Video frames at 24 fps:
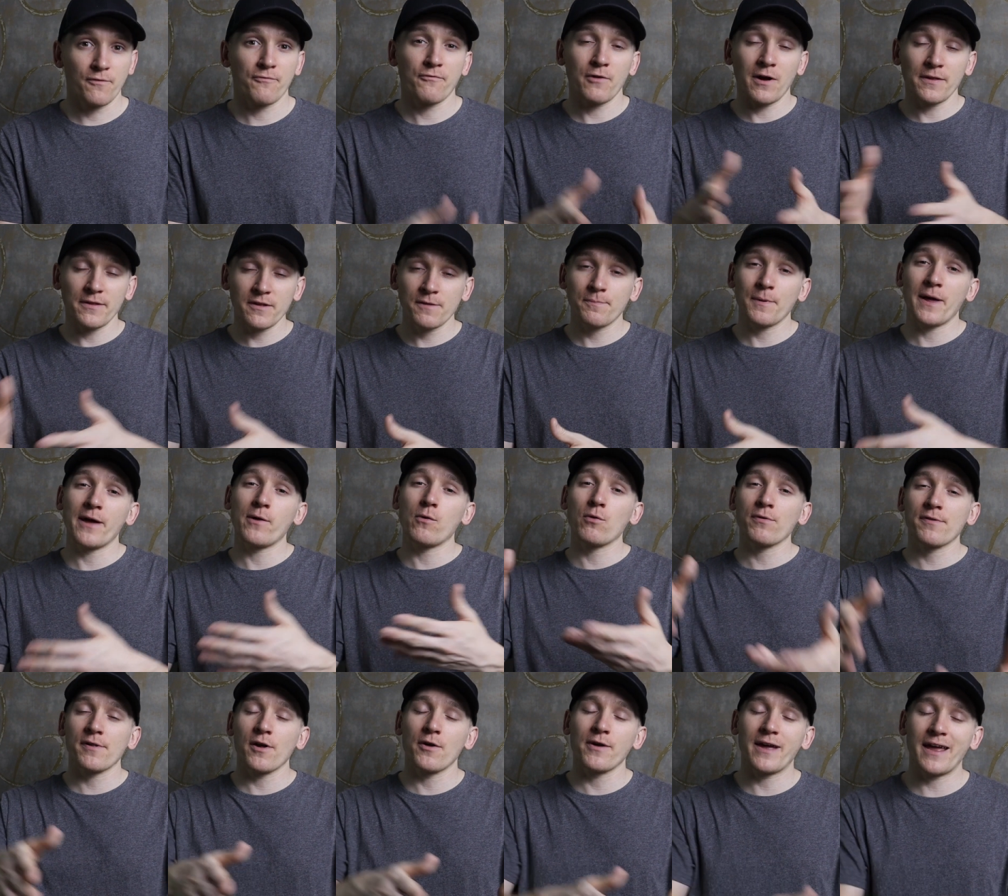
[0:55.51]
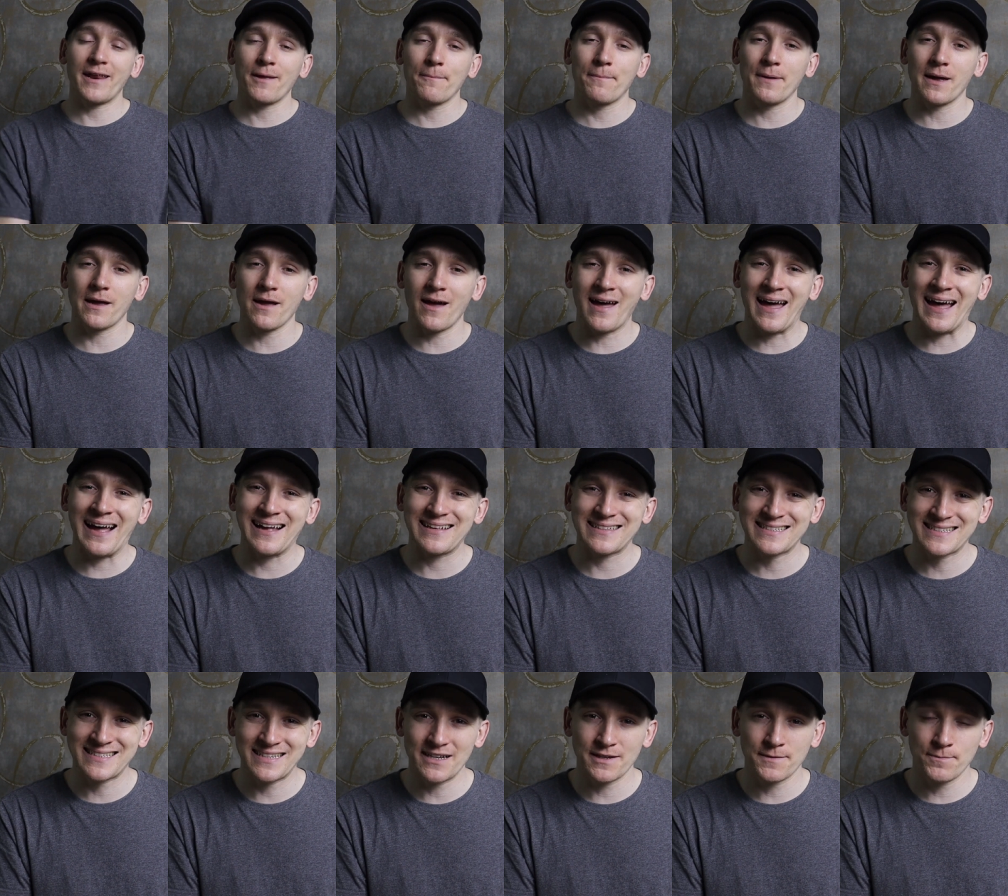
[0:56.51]
front display also getting bigger at
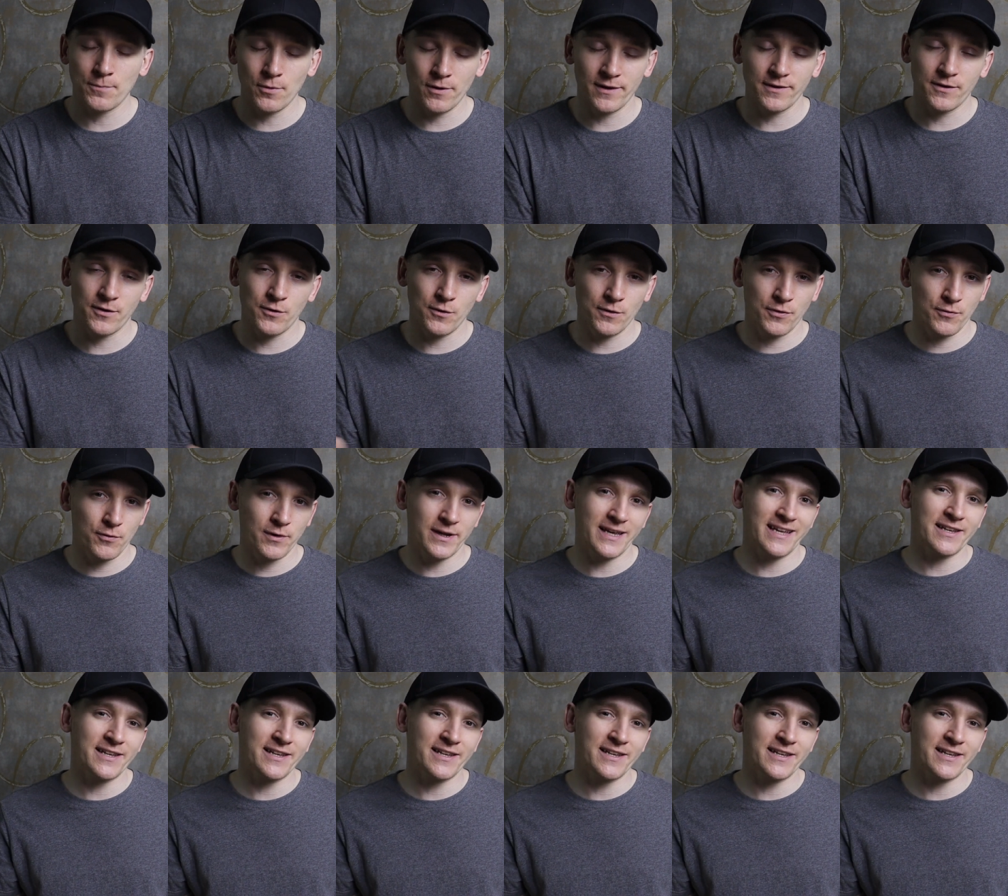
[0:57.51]
6.23